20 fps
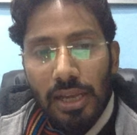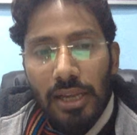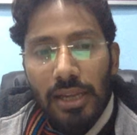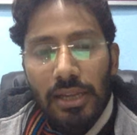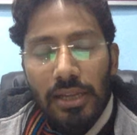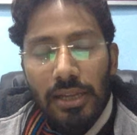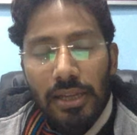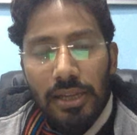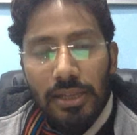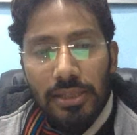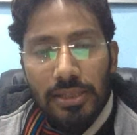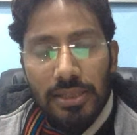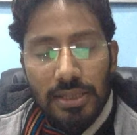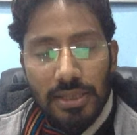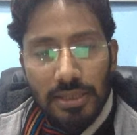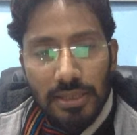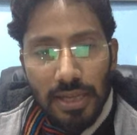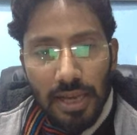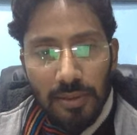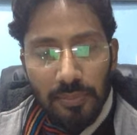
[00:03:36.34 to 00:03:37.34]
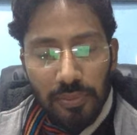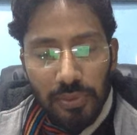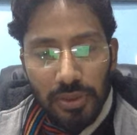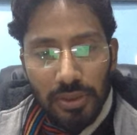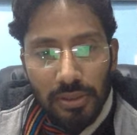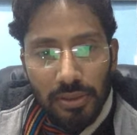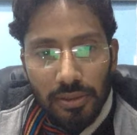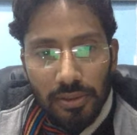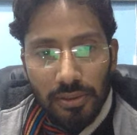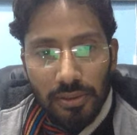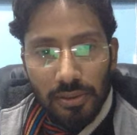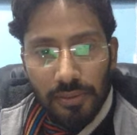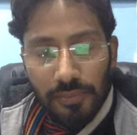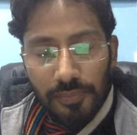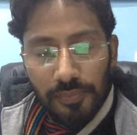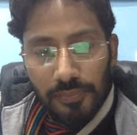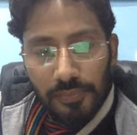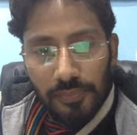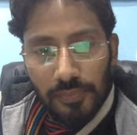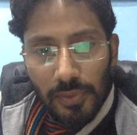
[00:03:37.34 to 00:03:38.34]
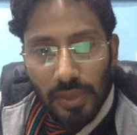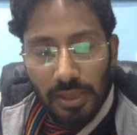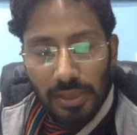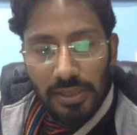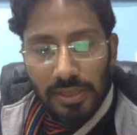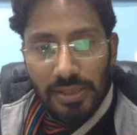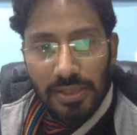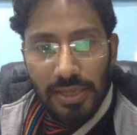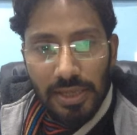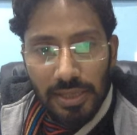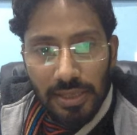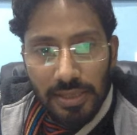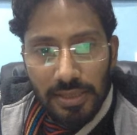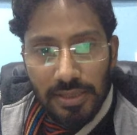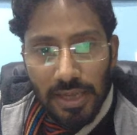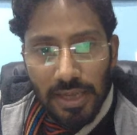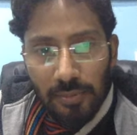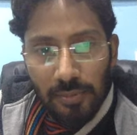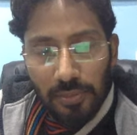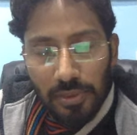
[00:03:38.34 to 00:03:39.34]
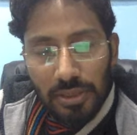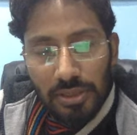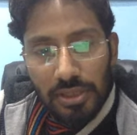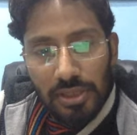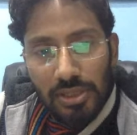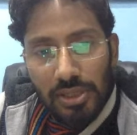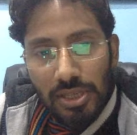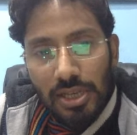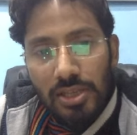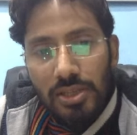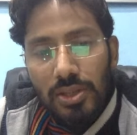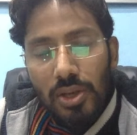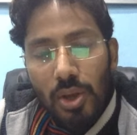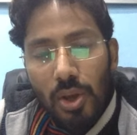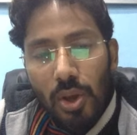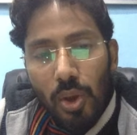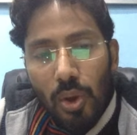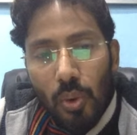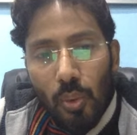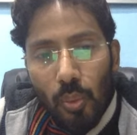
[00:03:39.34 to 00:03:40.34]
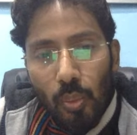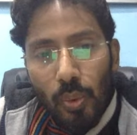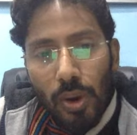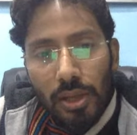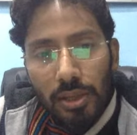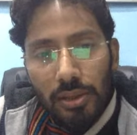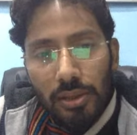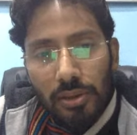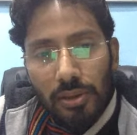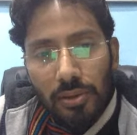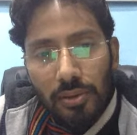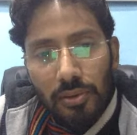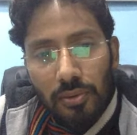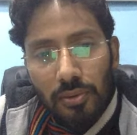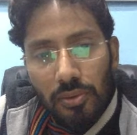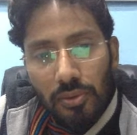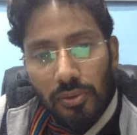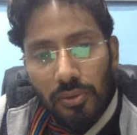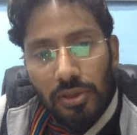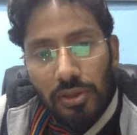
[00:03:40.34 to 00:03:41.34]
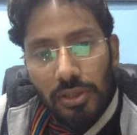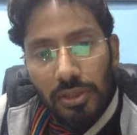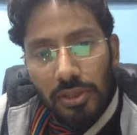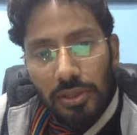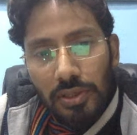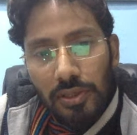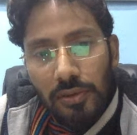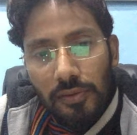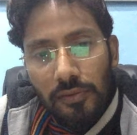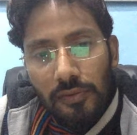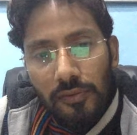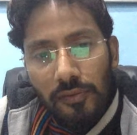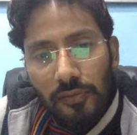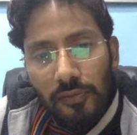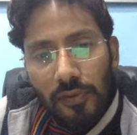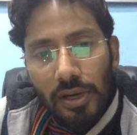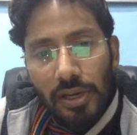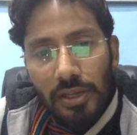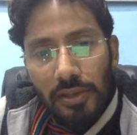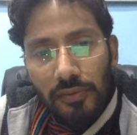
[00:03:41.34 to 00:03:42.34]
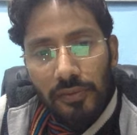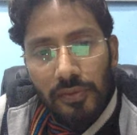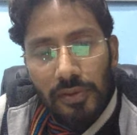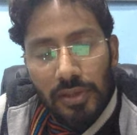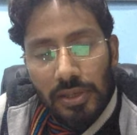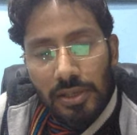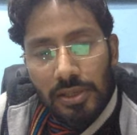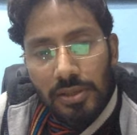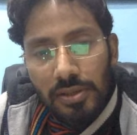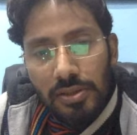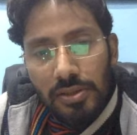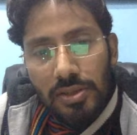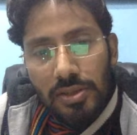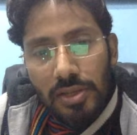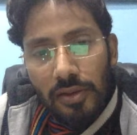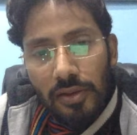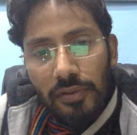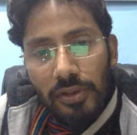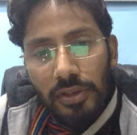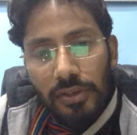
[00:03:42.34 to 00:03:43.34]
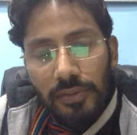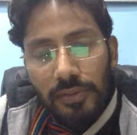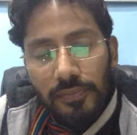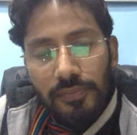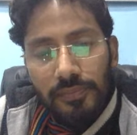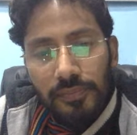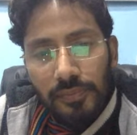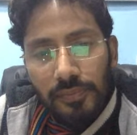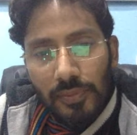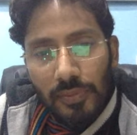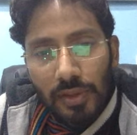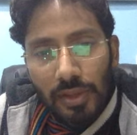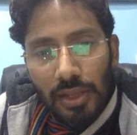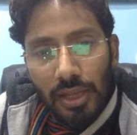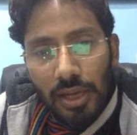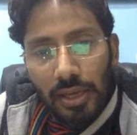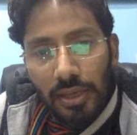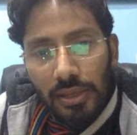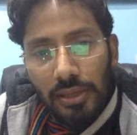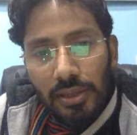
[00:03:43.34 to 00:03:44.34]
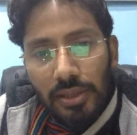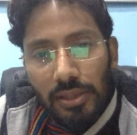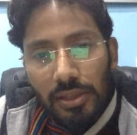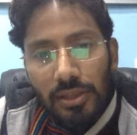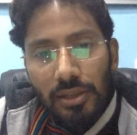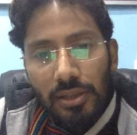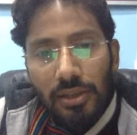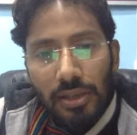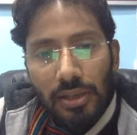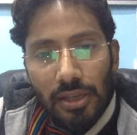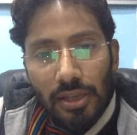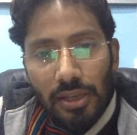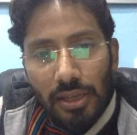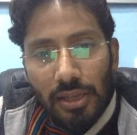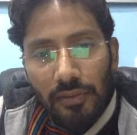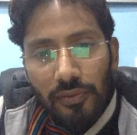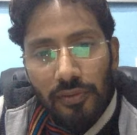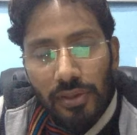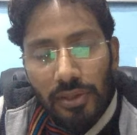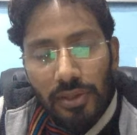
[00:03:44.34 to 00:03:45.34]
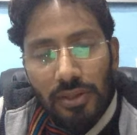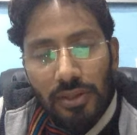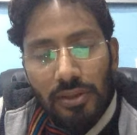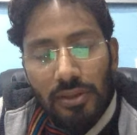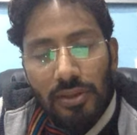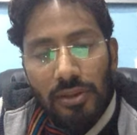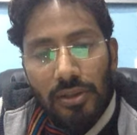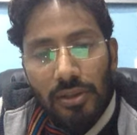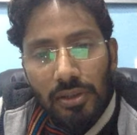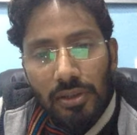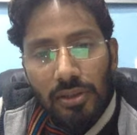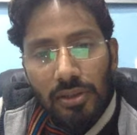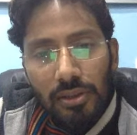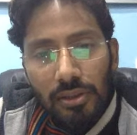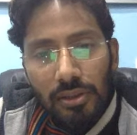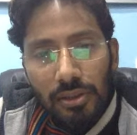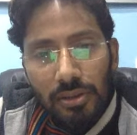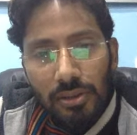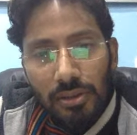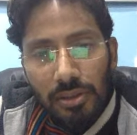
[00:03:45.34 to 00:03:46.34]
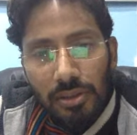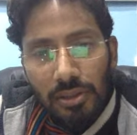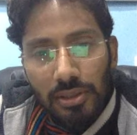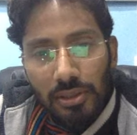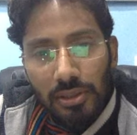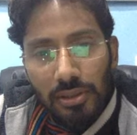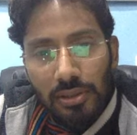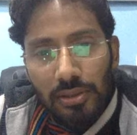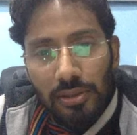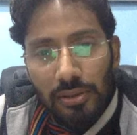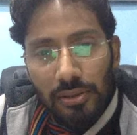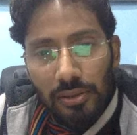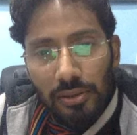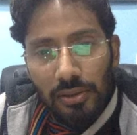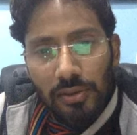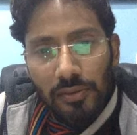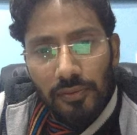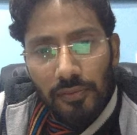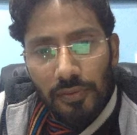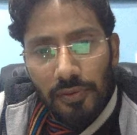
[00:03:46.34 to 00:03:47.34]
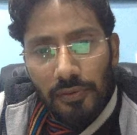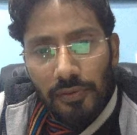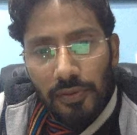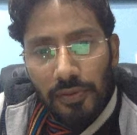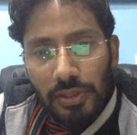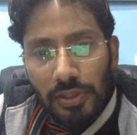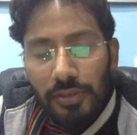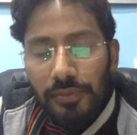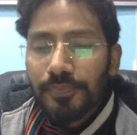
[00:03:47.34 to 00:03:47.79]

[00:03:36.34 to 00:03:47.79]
Let's take an example such as 1, 3, 5, 7, 9, 11, 13, 15.